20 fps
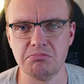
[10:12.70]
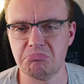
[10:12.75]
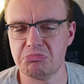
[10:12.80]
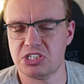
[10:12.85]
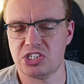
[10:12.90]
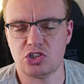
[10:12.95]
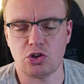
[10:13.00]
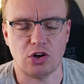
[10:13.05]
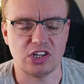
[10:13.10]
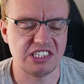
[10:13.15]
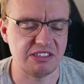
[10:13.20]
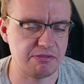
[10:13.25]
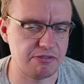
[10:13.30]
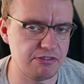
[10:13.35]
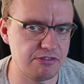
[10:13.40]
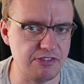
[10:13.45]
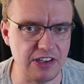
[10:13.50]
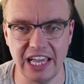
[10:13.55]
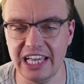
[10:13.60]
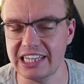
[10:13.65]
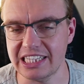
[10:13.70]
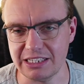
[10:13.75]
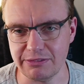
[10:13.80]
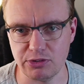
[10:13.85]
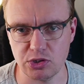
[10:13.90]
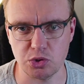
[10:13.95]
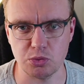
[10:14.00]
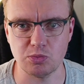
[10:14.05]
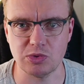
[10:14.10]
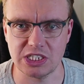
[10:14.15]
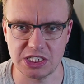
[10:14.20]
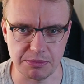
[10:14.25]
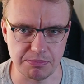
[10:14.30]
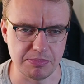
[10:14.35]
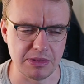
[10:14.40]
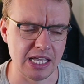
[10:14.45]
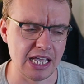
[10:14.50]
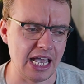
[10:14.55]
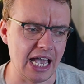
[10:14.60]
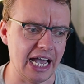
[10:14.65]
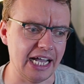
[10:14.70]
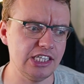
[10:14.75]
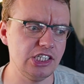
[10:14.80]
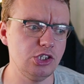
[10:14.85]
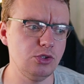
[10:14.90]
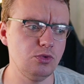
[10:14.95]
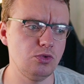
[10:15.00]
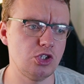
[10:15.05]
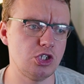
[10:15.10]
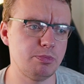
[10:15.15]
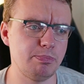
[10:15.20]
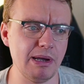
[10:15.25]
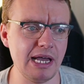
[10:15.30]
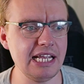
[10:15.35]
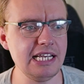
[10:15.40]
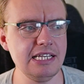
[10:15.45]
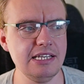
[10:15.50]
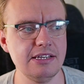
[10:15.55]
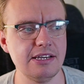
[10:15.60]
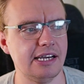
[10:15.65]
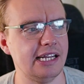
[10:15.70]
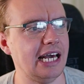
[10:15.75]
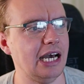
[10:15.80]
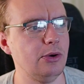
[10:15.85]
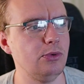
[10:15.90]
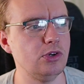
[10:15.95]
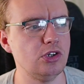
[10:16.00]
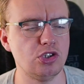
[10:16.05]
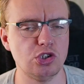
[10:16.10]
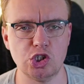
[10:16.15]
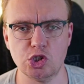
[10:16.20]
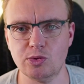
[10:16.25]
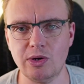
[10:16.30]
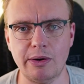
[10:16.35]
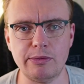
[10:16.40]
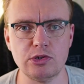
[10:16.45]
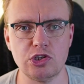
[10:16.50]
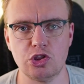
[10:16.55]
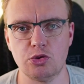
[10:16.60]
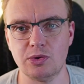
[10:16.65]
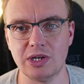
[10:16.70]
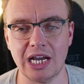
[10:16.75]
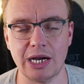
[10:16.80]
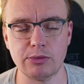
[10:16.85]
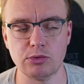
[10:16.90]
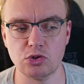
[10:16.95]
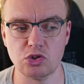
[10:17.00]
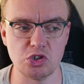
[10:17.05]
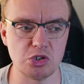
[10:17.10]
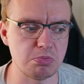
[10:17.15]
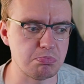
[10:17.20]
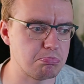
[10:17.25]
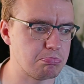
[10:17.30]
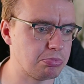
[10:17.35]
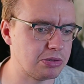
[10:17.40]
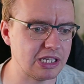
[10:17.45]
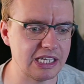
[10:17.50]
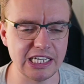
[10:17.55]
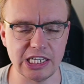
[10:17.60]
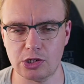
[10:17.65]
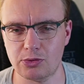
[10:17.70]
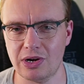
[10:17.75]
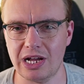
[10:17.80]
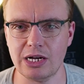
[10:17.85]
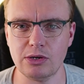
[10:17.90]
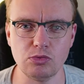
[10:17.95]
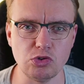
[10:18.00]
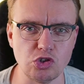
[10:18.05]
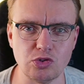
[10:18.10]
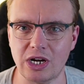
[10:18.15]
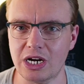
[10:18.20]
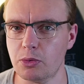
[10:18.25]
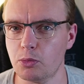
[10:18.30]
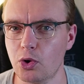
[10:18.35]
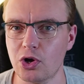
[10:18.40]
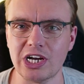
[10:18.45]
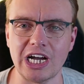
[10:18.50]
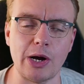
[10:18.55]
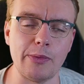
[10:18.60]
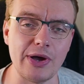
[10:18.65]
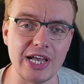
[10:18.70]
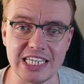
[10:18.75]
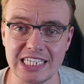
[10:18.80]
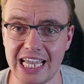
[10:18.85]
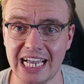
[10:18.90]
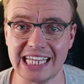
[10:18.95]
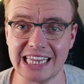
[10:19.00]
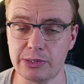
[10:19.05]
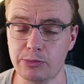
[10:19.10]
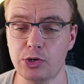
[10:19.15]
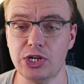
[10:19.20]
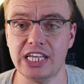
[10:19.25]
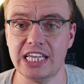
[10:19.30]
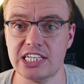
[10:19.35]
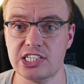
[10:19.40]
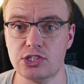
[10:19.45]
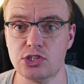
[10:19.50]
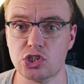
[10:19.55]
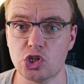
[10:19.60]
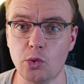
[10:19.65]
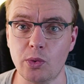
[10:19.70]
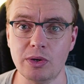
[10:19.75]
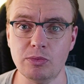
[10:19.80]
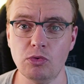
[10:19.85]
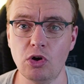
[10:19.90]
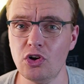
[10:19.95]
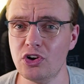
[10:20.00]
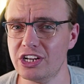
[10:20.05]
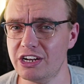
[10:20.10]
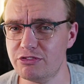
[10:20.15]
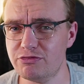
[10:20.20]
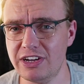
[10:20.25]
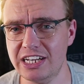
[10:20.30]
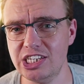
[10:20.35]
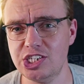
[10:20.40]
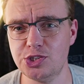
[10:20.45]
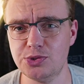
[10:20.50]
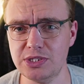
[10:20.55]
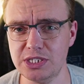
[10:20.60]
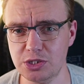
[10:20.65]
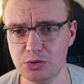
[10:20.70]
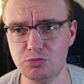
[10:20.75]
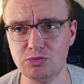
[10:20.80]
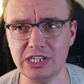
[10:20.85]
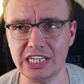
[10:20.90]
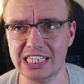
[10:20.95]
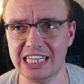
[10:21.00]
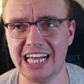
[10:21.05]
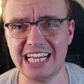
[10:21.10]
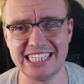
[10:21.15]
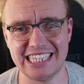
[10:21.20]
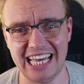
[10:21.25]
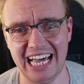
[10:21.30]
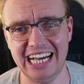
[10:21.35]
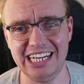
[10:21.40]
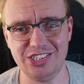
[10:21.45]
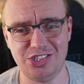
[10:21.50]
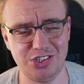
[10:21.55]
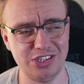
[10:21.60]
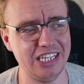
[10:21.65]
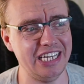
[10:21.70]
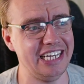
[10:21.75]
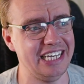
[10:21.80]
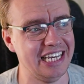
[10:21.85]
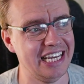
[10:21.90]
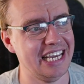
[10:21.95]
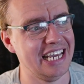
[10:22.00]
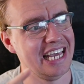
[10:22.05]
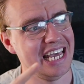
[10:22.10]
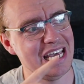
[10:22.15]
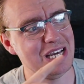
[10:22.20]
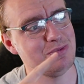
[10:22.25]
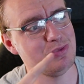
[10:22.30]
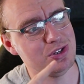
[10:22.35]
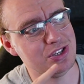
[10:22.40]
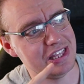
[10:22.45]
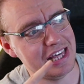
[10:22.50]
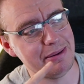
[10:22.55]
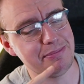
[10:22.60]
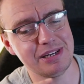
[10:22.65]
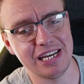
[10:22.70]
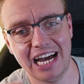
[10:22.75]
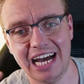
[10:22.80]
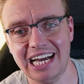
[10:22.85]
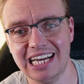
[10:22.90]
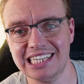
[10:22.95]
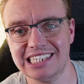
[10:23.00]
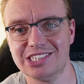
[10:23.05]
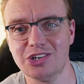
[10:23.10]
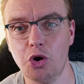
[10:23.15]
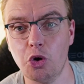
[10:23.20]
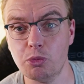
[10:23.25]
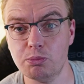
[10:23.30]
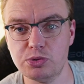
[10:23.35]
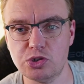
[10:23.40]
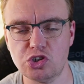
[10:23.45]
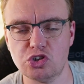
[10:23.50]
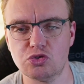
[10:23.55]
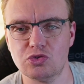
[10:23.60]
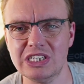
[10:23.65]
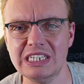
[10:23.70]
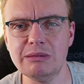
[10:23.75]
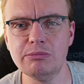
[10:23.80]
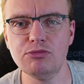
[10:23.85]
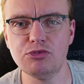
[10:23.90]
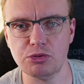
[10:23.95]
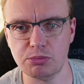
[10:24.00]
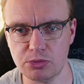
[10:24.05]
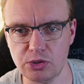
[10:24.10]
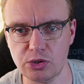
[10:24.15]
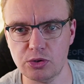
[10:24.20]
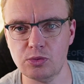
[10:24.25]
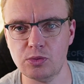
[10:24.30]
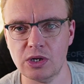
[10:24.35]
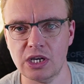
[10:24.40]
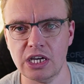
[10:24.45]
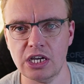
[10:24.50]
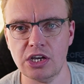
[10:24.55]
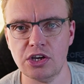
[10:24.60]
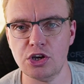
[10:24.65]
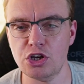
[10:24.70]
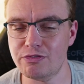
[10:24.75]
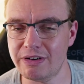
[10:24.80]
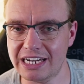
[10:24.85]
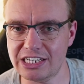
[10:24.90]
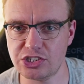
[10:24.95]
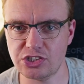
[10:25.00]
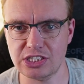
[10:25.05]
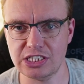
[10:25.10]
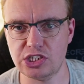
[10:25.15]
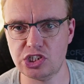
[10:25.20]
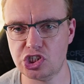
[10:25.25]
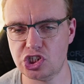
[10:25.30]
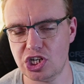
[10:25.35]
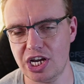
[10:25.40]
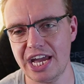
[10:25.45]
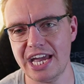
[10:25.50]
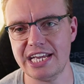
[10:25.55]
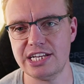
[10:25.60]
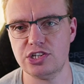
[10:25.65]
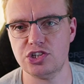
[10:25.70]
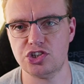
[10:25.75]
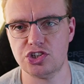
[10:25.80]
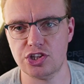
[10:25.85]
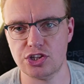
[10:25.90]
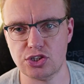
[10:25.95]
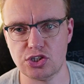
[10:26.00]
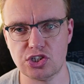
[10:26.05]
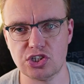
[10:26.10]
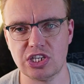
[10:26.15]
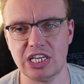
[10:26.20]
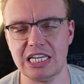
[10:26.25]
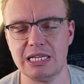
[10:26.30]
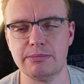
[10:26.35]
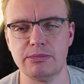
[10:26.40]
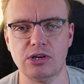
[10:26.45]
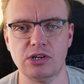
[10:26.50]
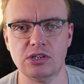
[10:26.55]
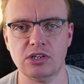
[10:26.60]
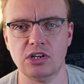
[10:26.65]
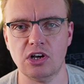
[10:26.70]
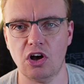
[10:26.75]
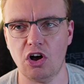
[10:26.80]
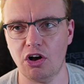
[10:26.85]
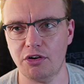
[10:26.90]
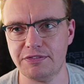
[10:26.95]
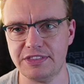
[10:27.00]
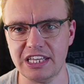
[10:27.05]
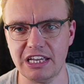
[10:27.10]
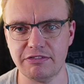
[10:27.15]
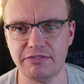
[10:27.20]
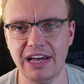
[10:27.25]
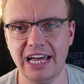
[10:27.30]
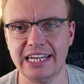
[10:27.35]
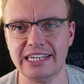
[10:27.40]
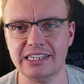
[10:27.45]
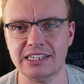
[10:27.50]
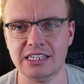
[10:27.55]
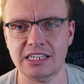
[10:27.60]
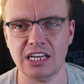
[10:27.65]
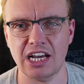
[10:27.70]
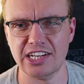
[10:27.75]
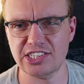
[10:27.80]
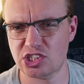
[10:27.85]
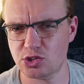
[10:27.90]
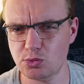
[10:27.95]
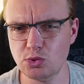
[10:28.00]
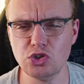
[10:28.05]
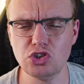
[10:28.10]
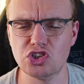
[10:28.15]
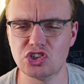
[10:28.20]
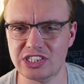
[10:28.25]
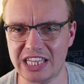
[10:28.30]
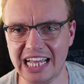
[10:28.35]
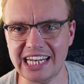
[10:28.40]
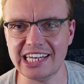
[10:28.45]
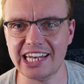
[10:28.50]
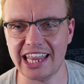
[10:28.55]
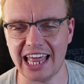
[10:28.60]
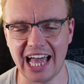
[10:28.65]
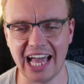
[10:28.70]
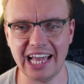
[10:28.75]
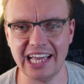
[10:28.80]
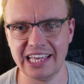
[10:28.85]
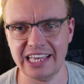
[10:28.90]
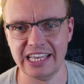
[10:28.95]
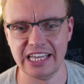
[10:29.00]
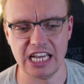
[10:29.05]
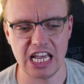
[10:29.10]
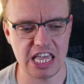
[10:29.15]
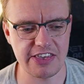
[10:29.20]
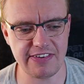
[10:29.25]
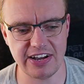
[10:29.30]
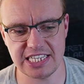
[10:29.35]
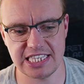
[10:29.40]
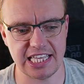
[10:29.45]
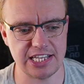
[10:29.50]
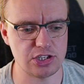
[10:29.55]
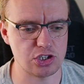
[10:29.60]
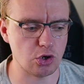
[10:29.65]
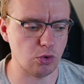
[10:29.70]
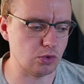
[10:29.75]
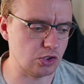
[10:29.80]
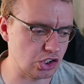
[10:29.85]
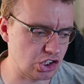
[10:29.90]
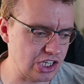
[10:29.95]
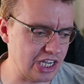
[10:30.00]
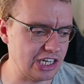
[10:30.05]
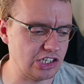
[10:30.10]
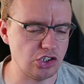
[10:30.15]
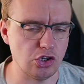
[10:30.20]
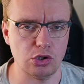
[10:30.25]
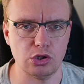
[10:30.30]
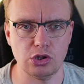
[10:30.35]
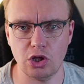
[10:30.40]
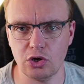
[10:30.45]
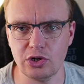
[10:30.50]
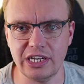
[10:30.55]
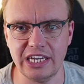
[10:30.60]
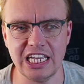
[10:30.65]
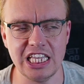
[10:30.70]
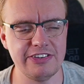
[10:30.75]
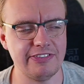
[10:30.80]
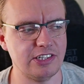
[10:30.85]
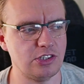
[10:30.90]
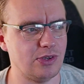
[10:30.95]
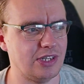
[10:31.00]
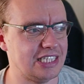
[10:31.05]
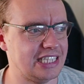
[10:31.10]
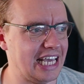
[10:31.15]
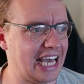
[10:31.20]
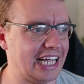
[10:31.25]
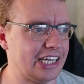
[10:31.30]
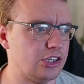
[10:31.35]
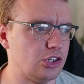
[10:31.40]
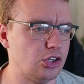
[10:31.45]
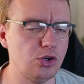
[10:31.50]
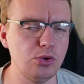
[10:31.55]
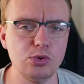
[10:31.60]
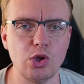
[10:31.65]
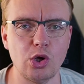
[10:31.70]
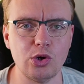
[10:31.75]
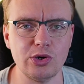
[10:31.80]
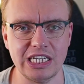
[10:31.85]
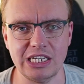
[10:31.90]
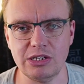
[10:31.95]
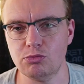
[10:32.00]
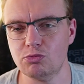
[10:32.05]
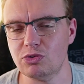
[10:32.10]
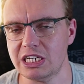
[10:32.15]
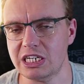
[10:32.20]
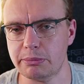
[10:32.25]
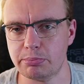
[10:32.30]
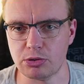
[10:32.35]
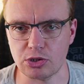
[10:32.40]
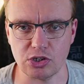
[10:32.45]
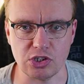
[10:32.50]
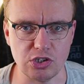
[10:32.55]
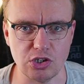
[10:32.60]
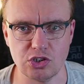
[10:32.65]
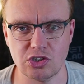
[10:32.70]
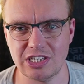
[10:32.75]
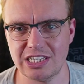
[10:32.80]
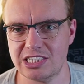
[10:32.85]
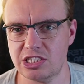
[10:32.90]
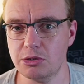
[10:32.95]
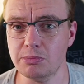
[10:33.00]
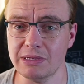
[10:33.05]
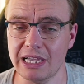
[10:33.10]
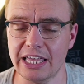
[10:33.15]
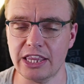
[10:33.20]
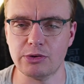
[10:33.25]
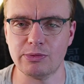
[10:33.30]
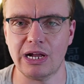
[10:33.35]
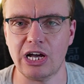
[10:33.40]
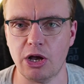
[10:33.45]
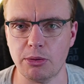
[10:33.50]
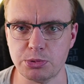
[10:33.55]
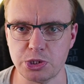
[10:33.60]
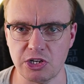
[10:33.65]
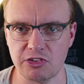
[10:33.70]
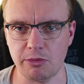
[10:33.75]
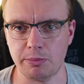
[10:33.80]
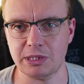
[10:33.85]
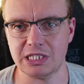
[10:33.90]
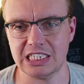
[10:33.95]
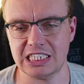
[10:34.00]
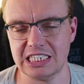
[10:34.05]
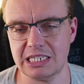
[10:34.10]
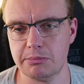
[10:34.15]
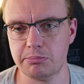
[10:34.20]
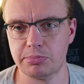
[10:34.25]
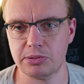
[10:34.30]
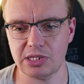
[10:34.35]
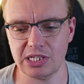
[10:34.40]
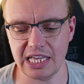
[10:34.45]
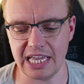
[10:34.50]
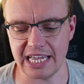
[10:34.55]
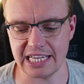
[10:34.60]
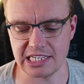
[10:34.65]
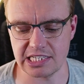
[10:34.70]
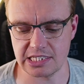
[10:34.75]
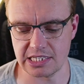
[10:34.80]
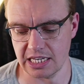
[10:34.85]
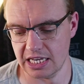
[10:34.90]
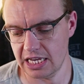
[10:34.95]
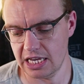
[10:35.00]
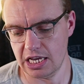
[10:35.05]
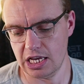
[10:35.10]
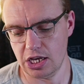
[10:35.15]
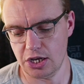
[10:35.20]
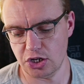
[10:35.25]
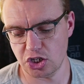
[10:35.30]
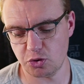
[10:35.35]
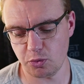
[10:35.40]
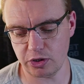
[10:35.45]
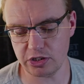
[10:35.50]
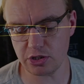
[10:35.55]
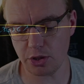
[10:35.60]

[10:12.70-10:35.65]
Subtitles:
started failing for some reason. And you spend an hour, 2 hours, 3 hours playing around, trying to work out exactly what it is that's going wrong. And eventually you realize that actually it was them guys upstream from you who've actually changed the schema of the event. And to understand that, you've actually had to go and change your login, you've had to actually add new login, redeploy your system, get the right observability in place. So one of